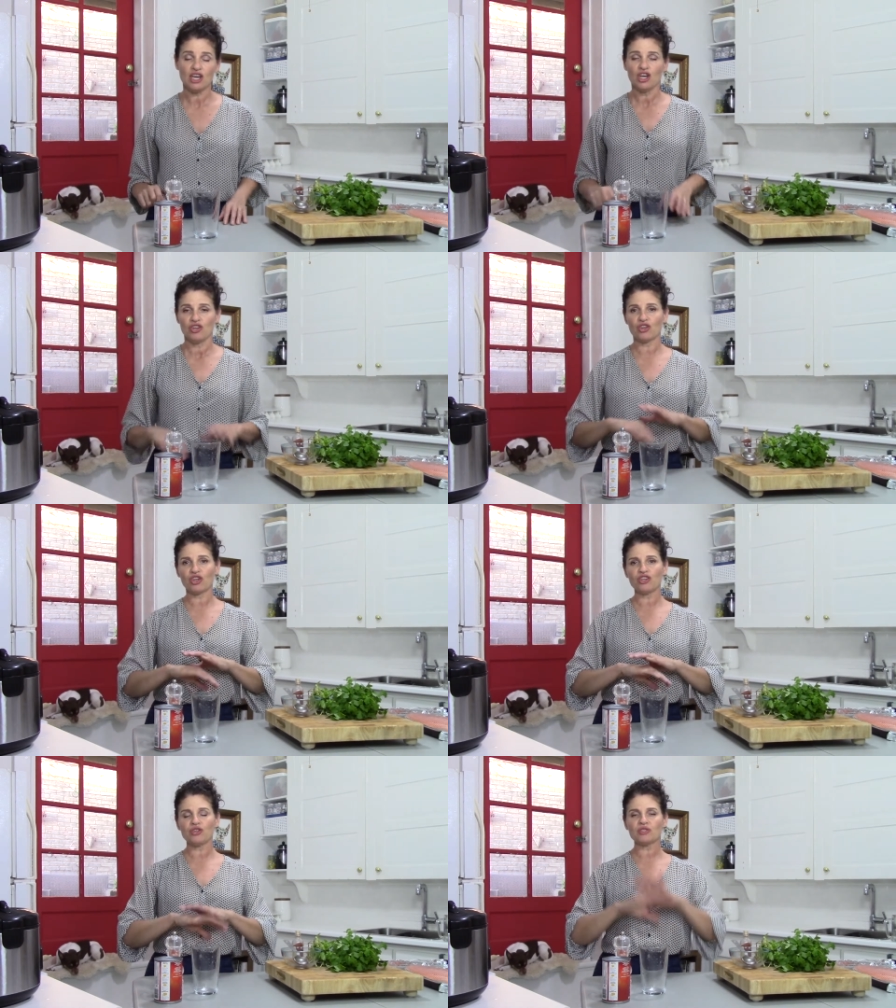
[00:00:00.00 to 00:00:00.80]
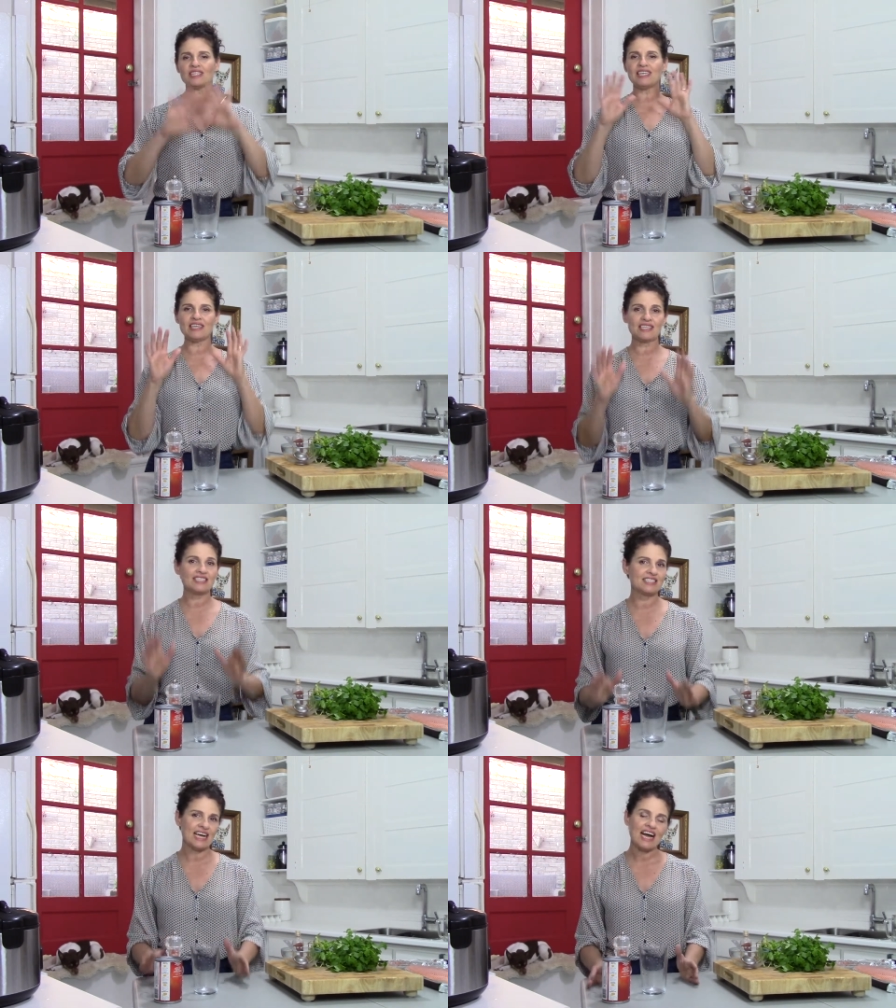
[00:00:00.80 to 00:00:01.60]
You can use the
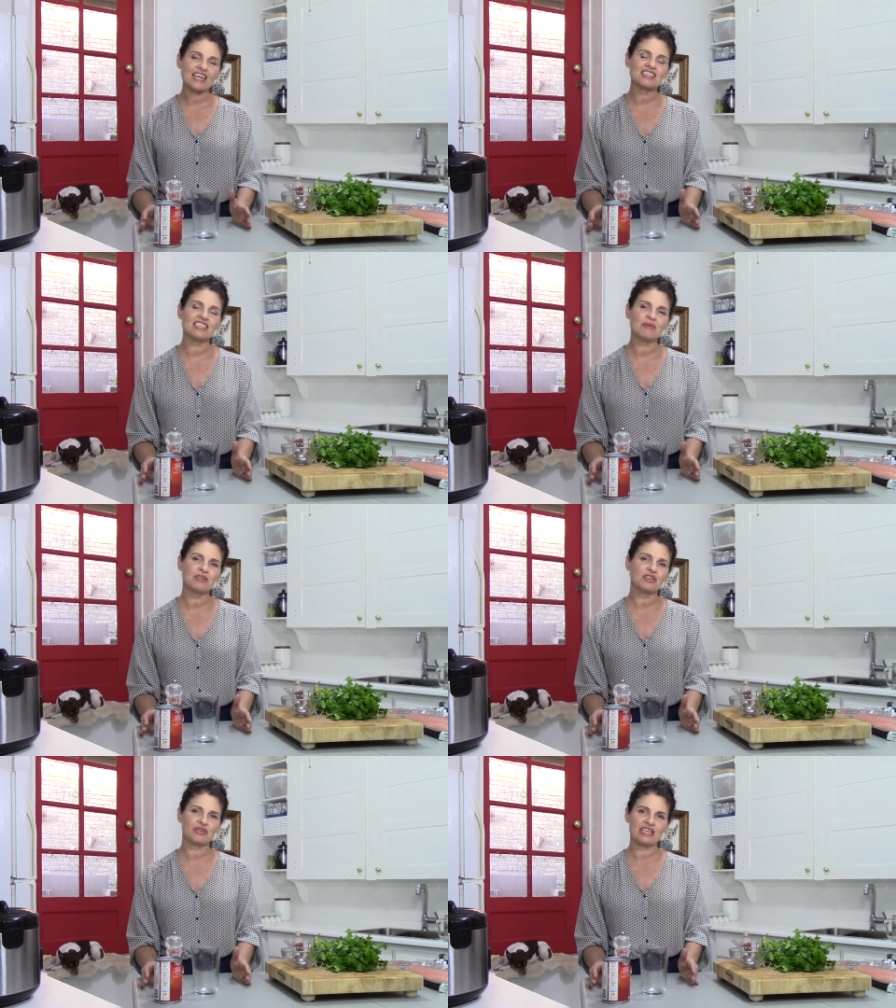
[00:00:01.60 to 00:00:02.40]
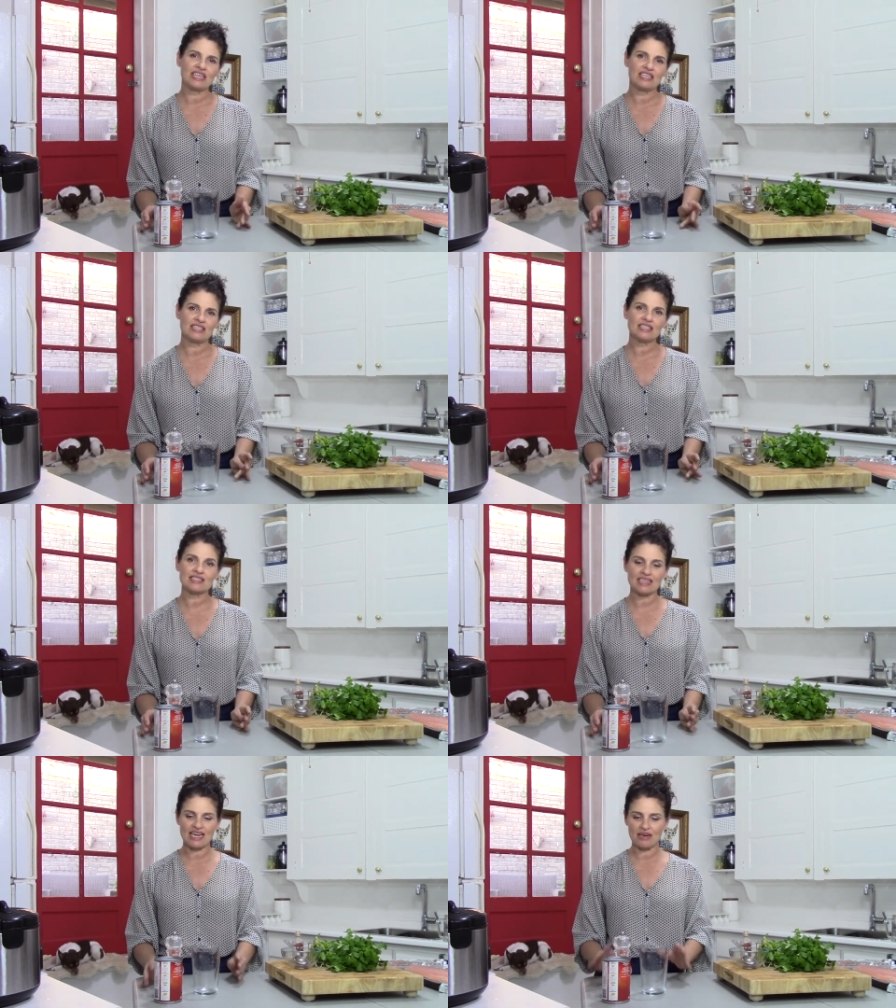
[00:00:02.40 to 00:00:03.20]
exact same ingredients
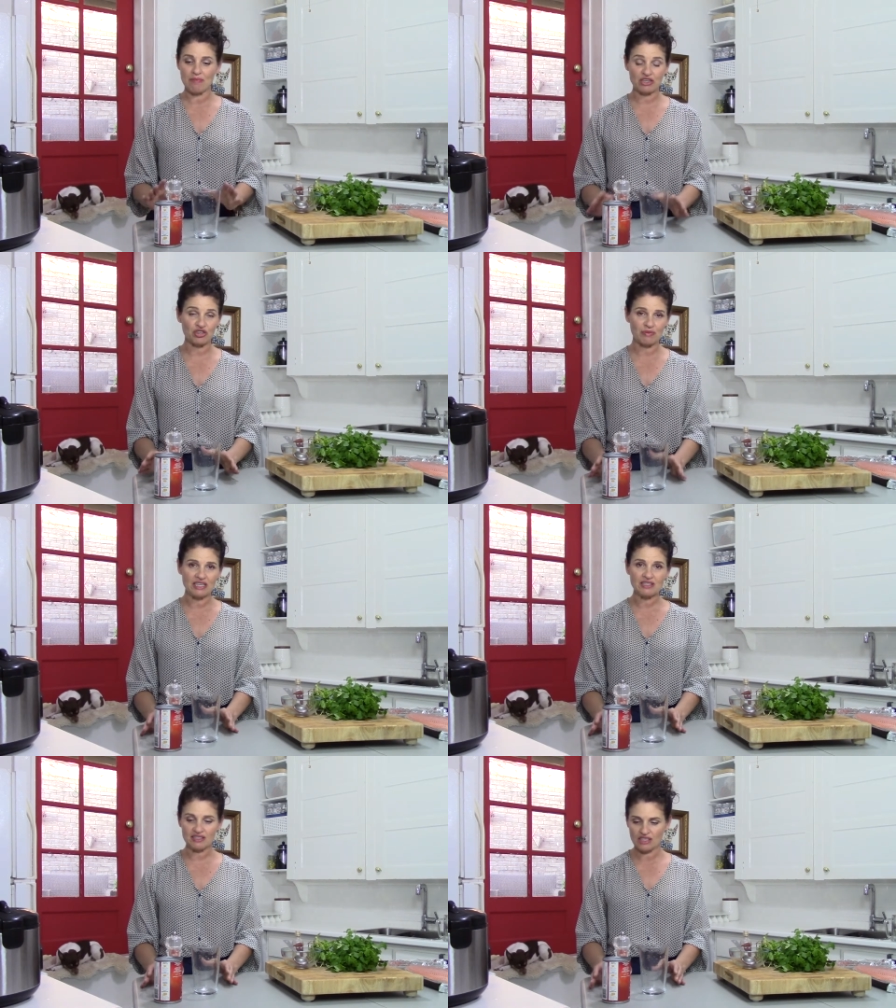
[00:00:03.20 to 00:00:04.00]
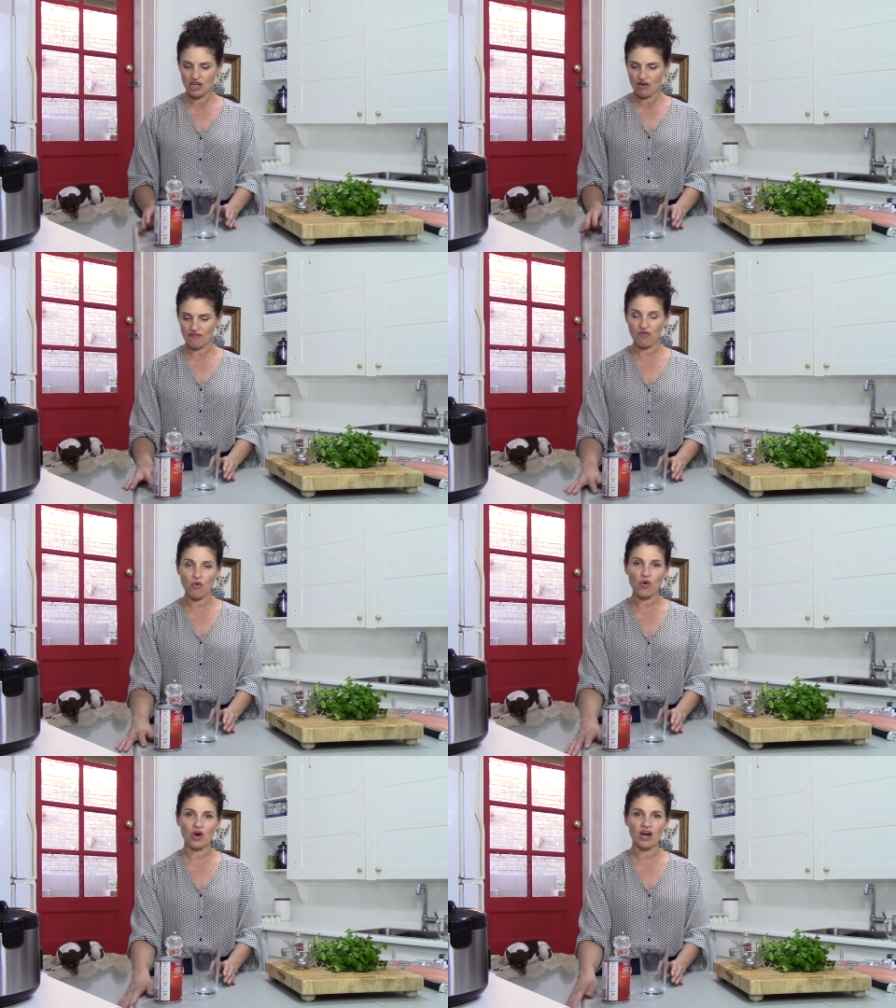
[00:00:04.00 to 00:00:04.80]
and measurements
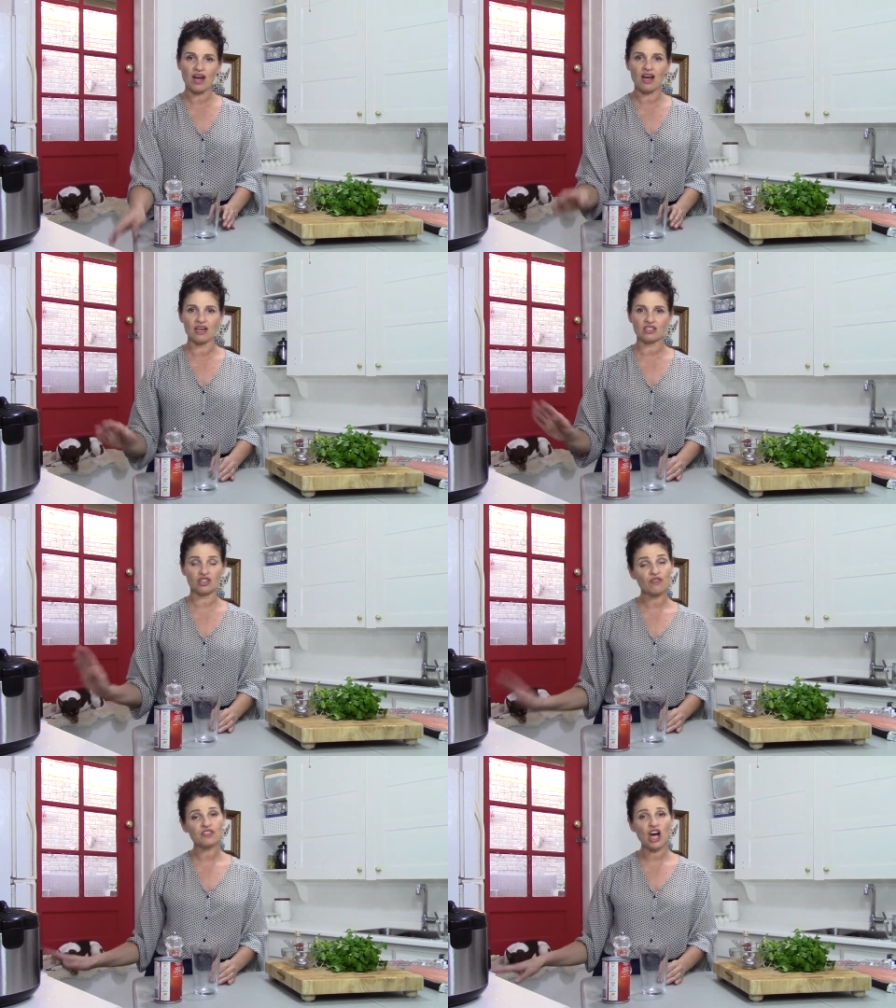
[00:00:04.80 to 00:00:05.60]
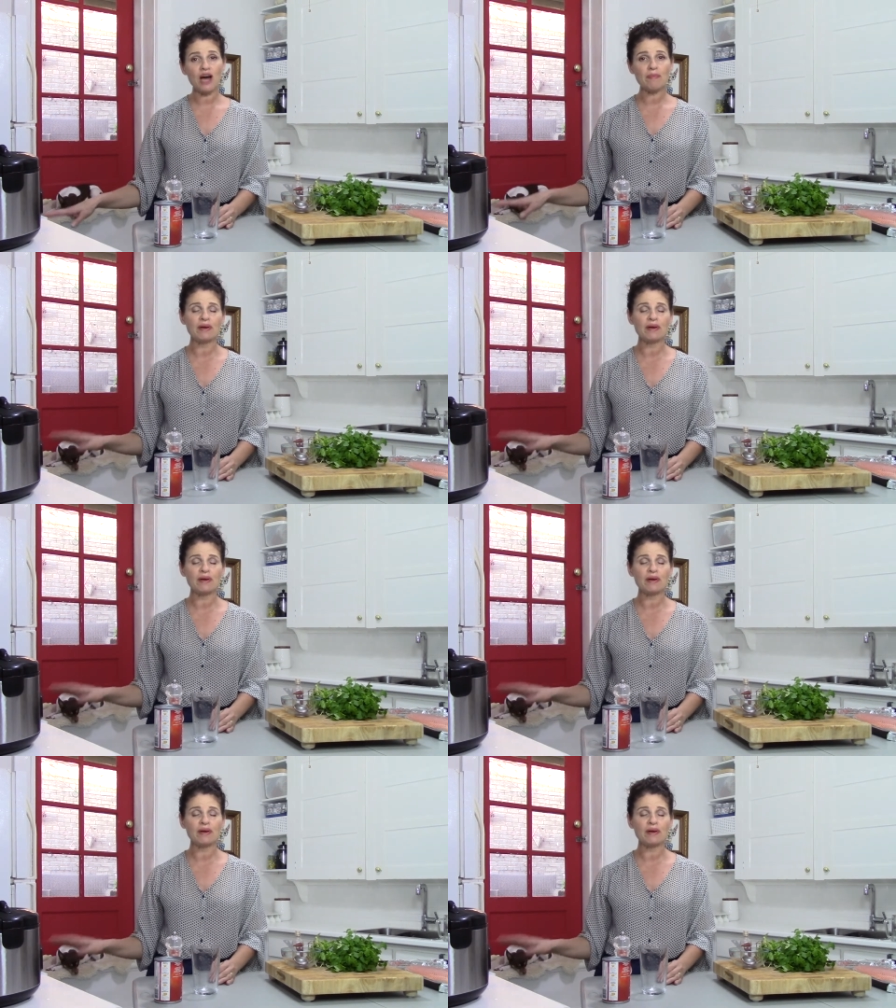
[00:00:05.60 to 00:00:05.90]
for stovetop,